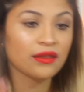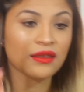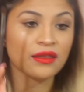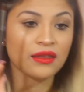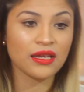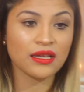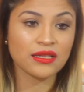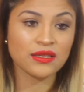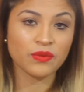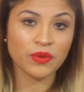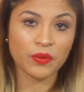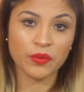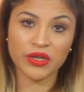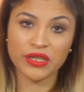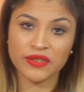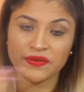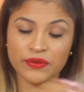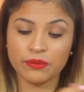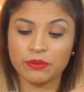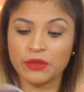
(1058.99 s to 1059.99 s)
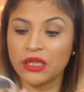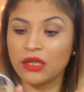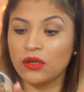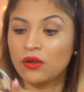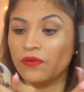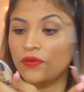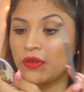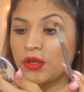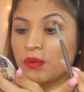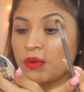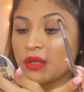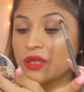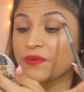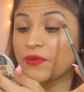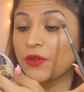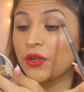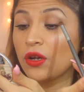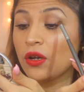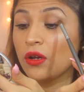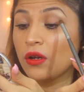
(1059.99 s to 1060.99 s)
that's what works for me. Hopefully it works
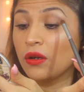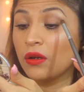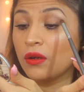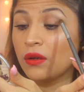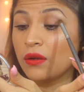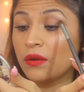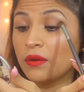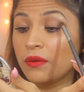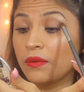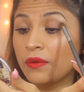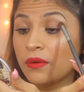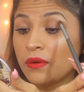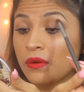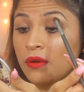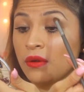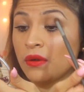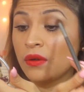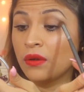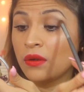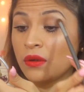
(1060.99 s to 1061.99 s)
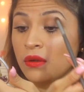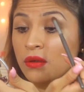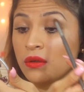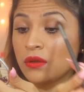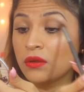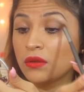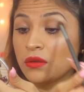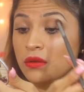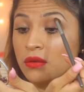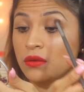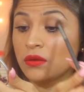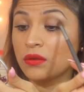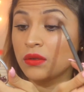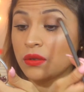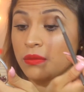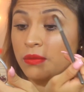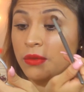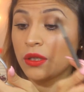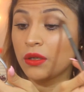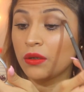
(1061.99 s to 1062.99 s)
for y'all.
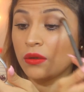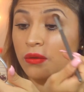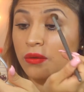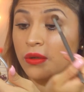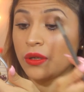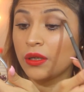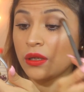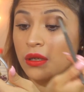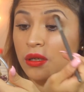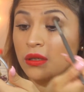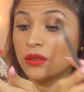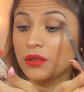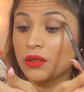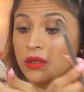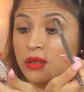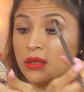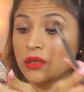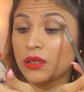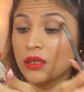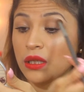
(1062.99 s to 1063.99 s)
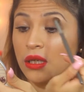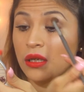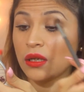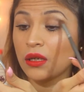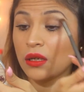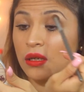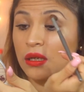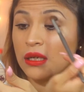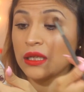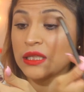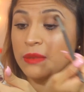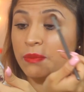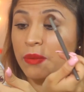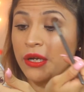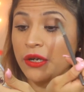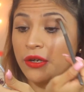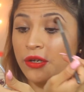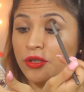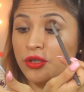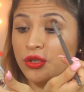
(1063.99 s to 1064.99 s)
And then go ahead and just take it. It's
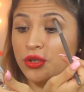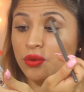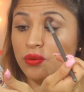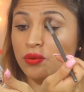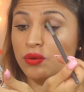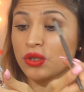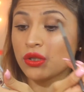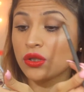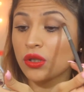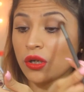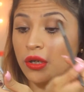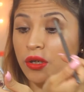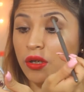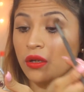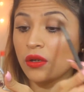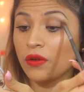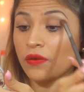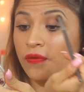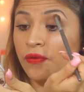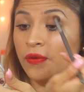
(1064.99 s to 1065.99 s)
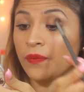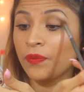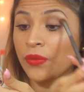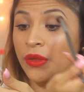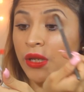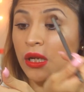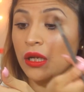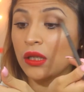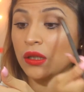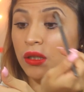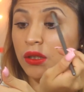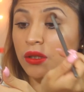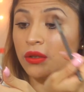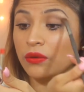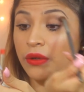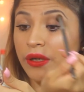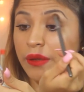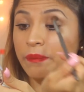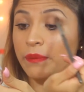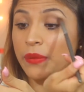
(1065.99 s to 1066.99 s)
better to start off a
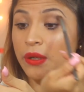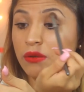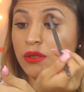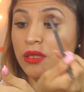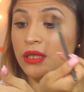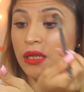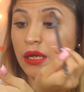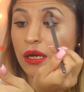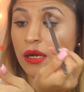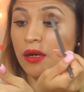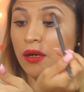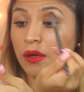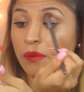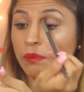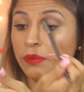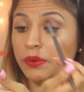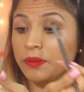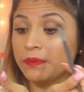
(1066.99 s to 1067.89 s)
little and build it up